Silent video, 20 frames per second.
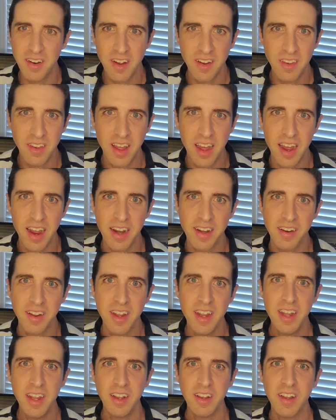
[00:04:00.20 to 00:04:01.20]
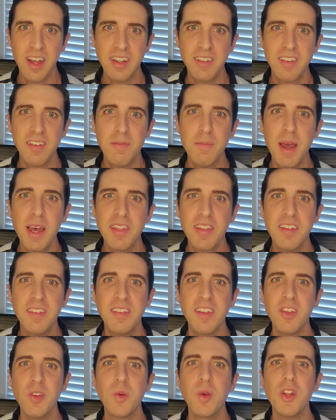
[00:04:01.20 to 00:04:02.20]
online, lots of methods
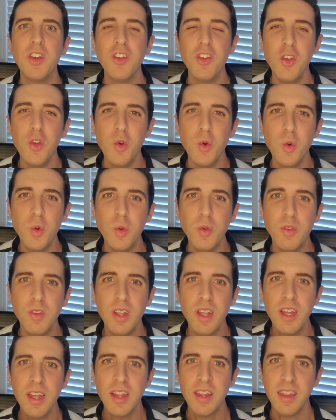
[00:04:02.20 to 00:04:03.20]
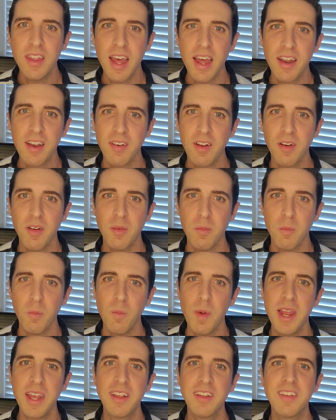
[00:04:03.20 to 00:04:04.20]
that you can use that
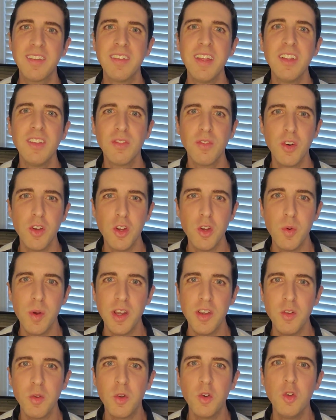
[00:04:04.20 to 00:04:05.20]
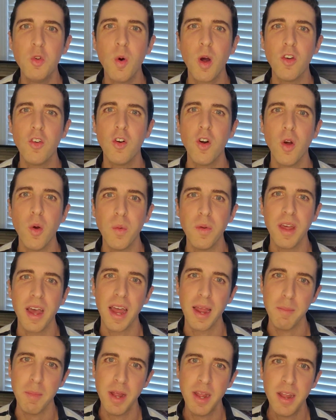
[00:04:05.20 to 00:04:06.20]
make sense for you and you can do on your own
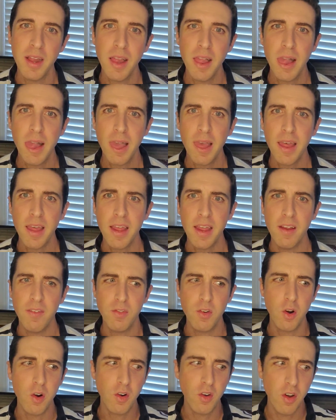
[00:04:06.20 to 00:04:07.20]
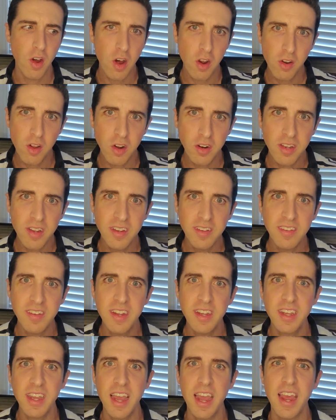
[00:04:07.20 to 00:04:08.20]
time. If you're
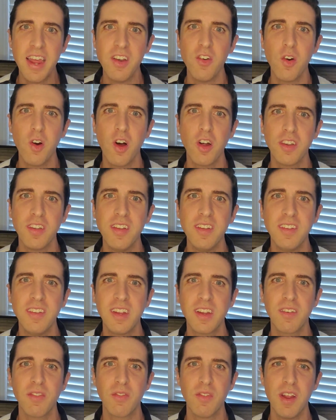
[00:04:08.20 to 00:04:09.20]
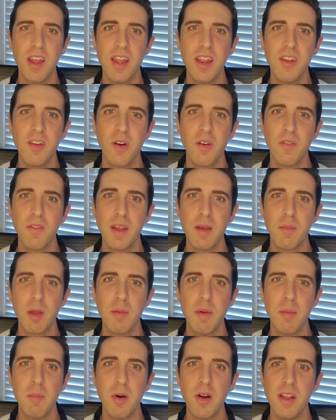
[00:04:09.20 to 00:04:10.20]
non-autistic and your autistic friend or family
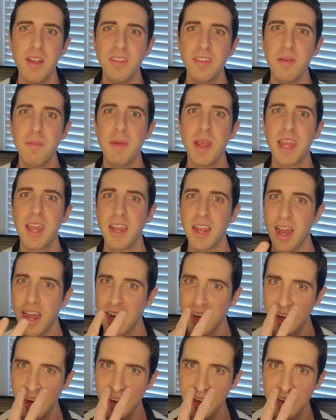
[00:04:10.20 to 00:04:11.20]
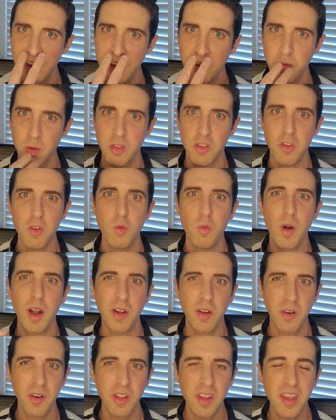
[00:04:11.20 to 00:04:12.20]
member isn't making eye contact with you
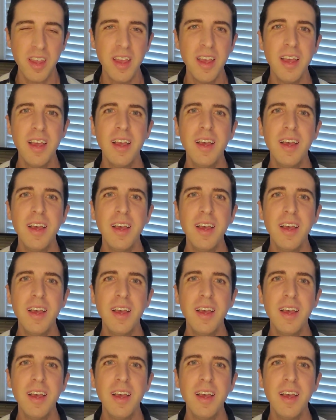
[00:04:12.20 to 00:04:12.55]
regularly,